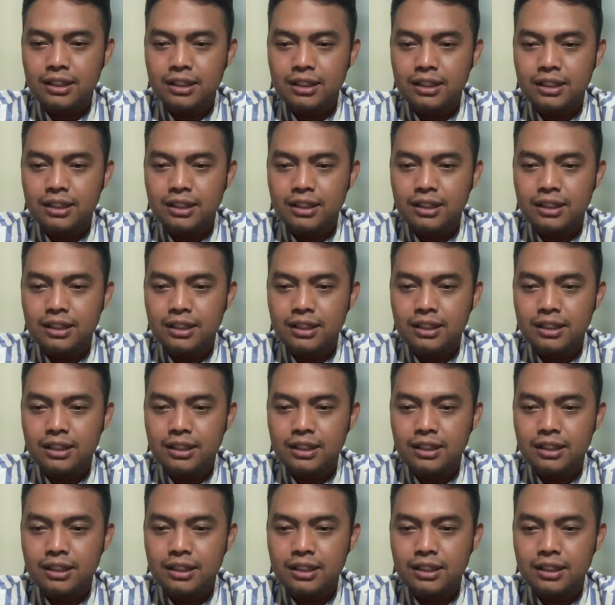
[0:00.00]

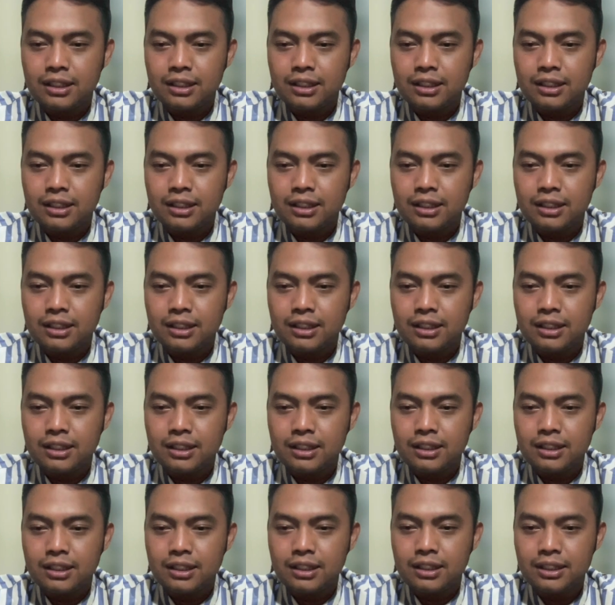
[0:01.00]
the potential
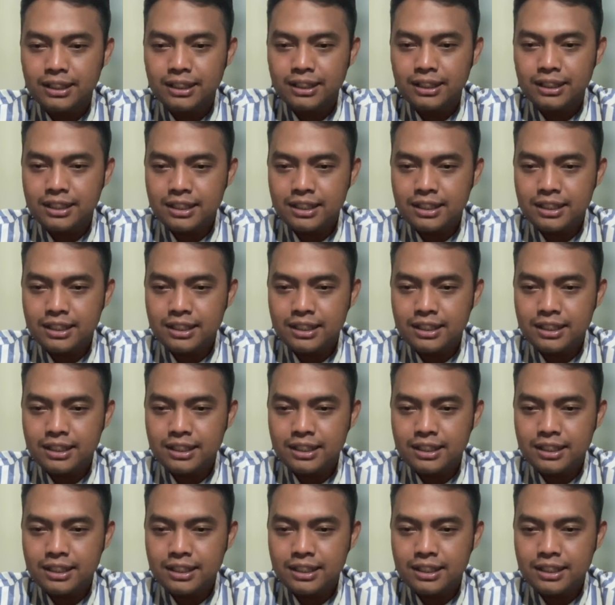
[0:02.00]
gravity